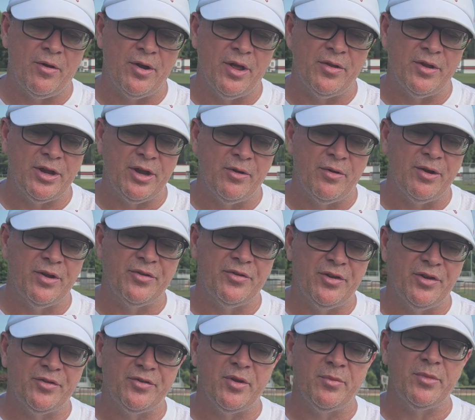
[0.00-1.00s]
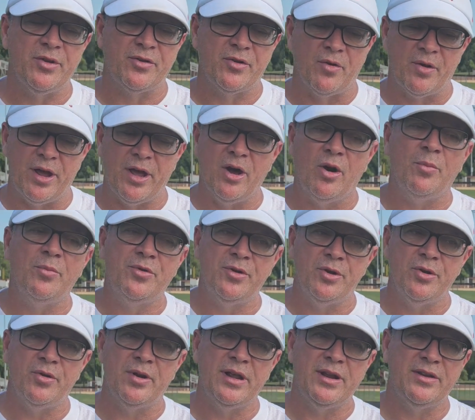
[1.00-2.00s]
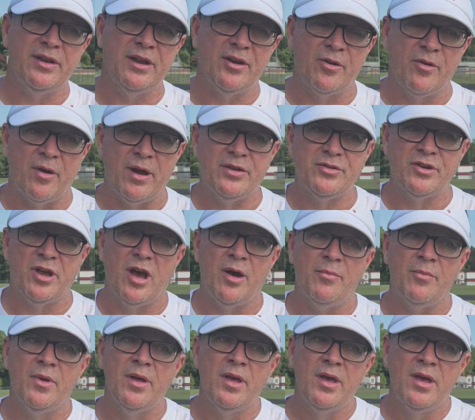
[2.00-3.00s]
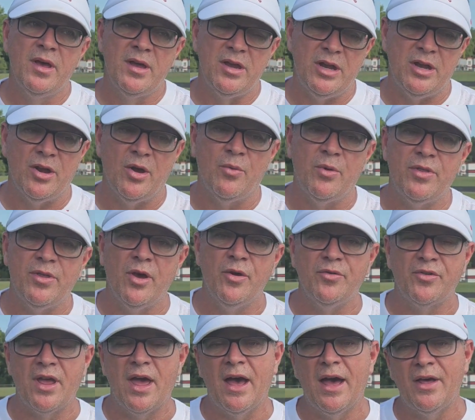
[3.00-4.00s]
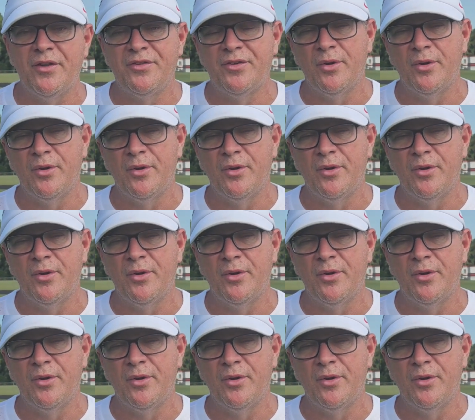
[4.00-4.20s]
another year in the system is going to help too, and he did a great job, with those guys.